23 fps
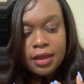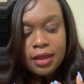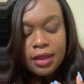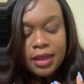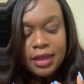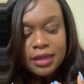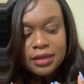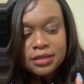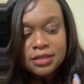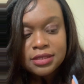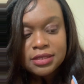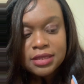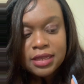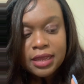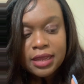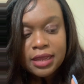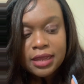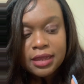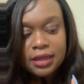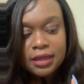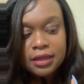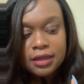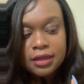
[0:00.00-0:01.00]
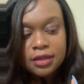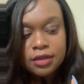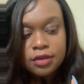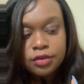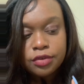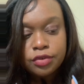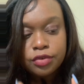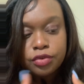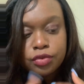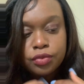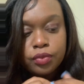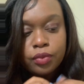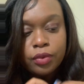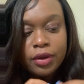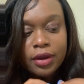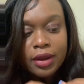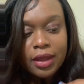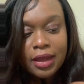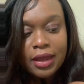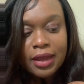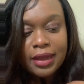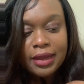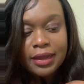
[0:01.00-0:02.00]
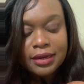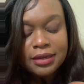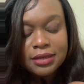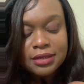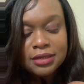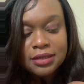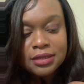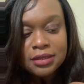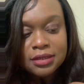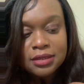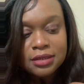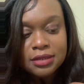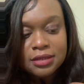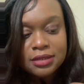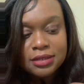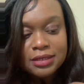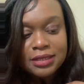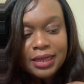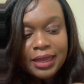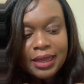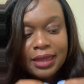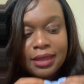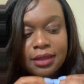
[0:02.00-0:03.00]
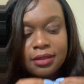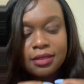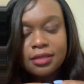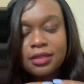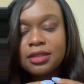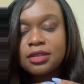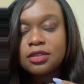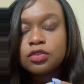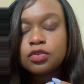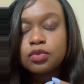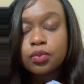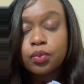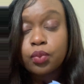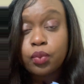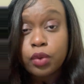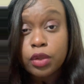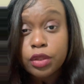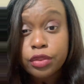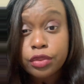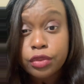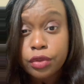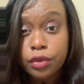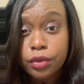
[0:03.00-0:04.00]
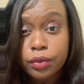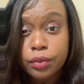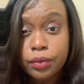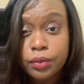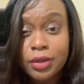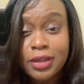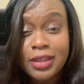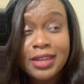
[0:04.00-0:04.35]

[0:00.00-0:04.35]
and say, do not take this with you.